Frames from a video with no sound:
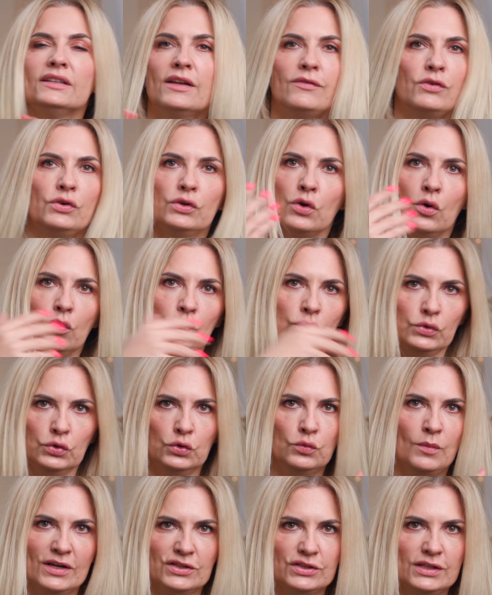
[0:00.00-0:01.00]
never go
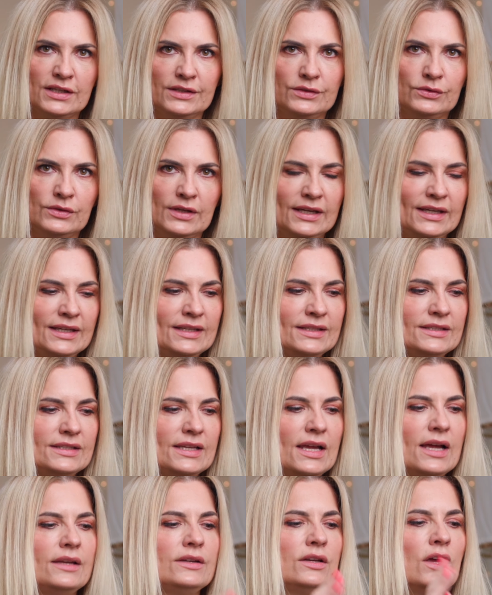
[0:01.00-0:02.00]
too much into the
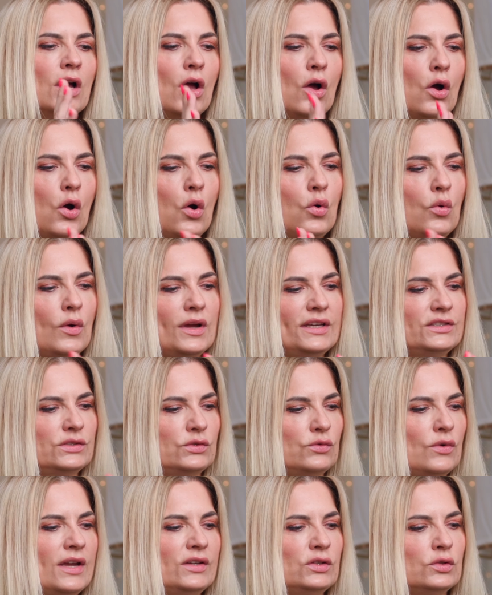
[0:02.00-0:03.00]
inside. Always
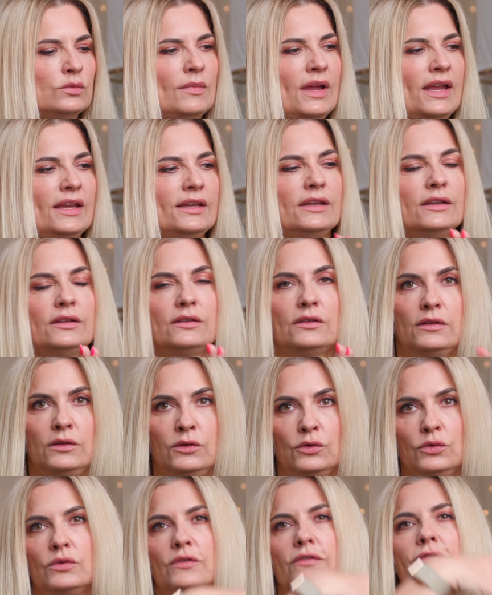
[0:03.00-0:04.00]
try to make it
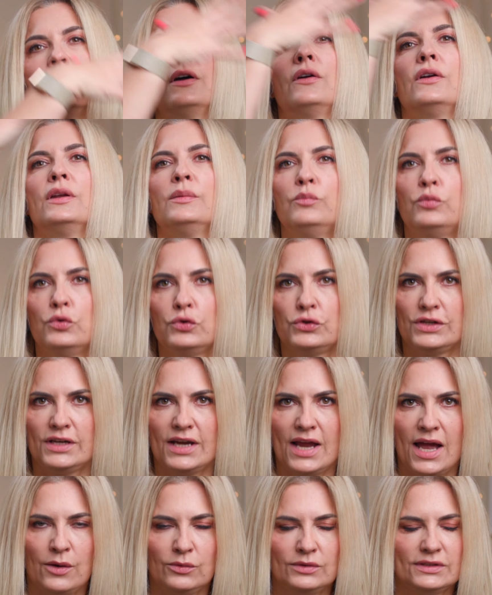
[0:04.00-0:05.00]
look very bushy
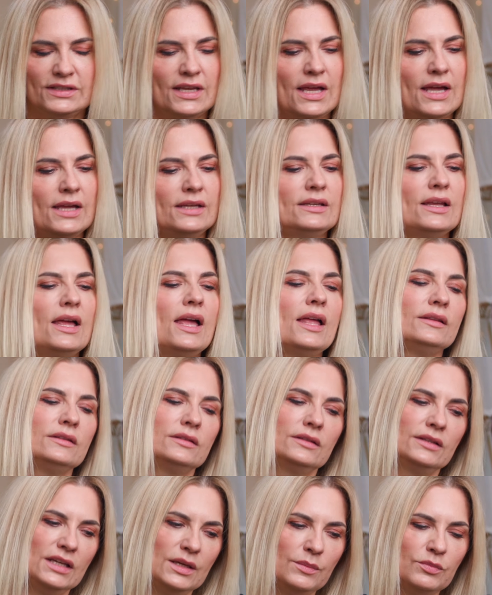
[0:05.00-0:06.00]
outside and
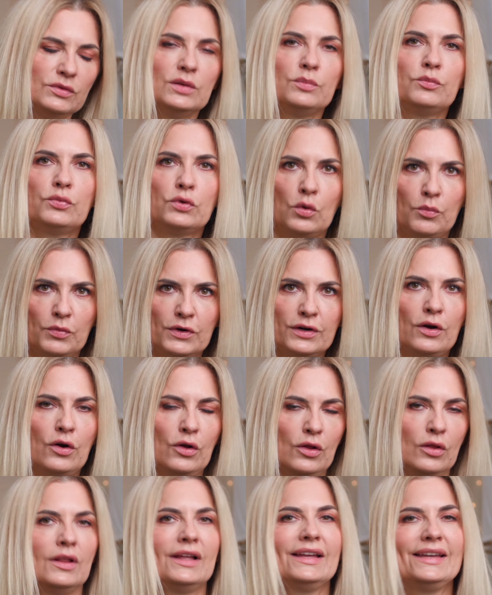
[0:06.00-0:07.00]
keep the proper
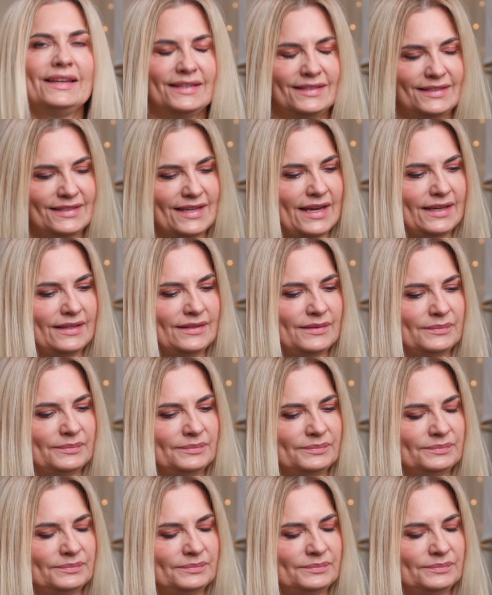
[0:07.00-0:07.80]
hole inside.